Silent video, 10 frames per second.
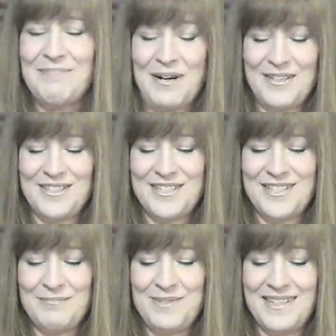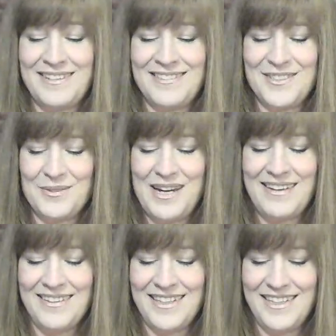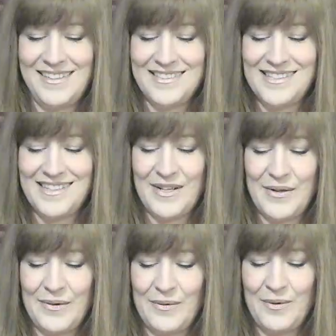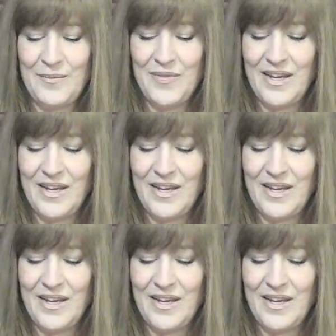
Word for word: partnerships, and duality. So,